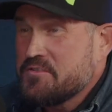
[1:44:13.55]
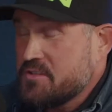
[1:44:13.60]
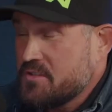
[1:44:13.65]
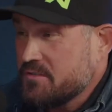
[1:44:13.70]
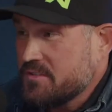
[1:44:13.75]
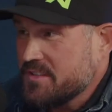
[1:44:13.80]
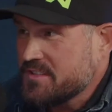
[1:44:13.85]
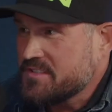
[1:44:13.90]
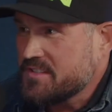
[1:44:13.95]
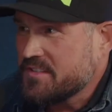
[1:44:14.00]
Did you
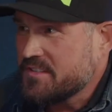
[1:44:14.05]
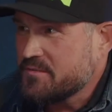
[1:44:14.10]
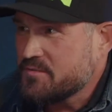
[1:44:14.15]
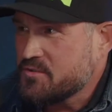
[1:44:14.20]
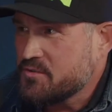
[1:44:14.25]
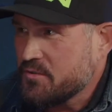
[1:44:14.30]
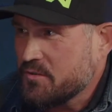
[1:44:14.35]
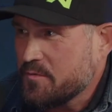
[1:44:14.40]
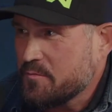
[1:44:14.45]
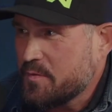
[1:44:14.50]
listen to
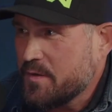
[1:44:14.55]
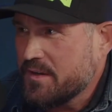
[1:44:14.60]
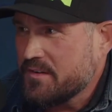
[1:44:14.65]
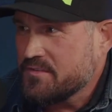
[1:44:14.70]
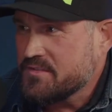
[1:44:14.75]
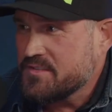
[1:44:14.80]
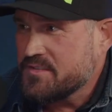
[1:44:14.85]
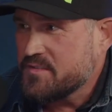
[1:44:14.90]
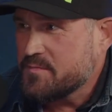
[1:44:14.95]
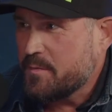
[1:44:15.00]
Jordan
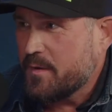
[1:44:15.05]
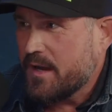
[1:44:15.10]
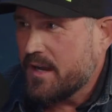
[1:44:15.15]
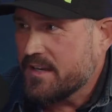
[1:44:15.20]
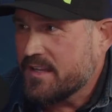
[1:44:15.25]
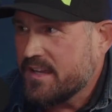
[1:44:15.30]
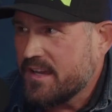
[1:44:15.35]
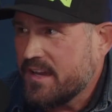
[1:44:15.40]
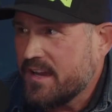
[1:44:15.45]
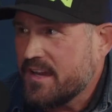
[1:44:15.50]
Peterson's
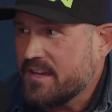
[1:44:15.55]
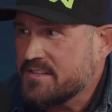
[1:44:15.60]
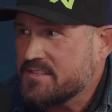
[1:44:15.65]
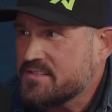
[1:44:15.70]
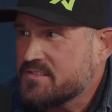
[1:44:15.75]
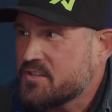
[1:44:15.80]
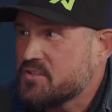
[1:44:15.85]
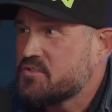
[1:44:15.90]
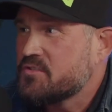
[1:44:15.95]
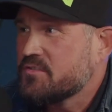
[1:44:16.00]

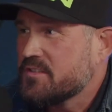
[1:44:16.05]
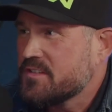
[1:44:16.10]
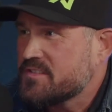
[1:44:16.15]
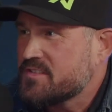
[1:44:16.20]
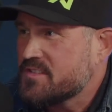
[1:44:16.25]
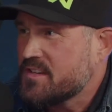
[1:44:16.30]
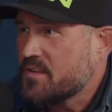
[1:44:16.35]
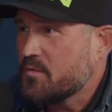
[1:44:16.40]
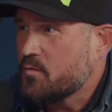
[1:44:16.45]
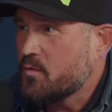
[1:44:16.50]
podcast? Did you
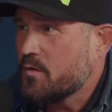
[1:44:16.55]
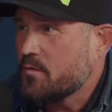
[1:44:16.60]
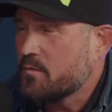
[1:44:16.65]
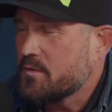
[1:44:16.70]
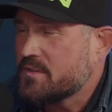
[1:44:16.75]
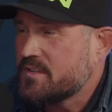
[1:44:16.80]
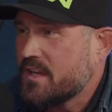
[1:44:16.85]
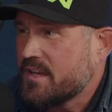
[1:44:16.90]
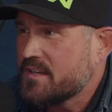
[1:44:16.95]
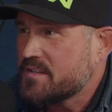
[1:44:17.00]
listen to the one
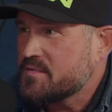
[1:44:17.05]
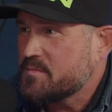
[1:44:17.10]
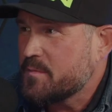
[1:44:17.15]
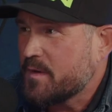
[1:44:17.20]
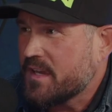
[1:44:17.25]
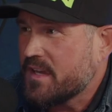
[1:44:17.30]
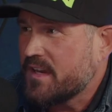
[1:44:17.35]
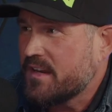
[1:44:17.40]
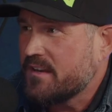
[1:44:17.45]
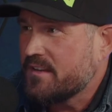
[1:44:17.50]
with Dennis
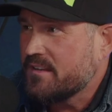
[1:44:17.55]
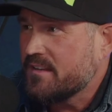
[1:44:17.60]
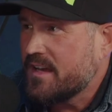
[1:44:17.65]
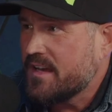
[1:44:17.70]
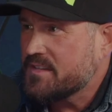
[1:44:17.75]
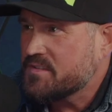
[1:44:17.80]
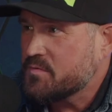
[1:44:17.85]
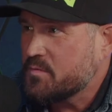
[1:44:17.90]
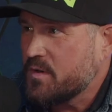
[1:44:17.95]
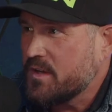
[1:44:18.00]
McKenna
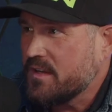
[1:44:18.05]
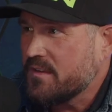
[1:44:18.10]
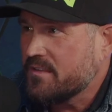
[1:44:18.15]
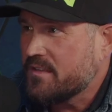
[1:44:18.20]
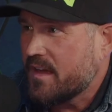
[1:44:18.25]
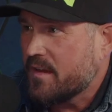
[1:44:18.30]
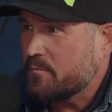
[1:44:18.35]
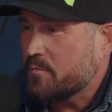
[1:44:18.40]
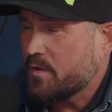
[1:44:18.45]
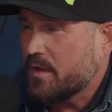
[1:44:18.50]
last week?
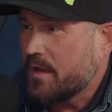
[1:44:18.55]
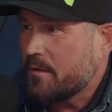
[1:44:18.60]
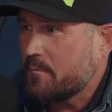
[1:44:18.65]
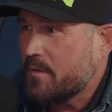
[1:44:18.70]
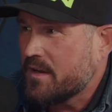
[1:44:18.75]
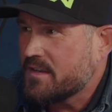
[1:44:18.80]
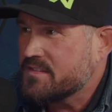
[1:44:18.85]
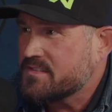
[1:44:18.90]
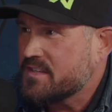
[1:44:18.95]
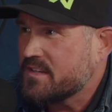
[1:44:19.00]
That plant
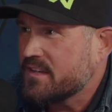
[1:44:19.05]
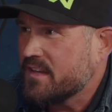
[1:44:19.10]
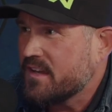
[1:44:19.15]
medicine?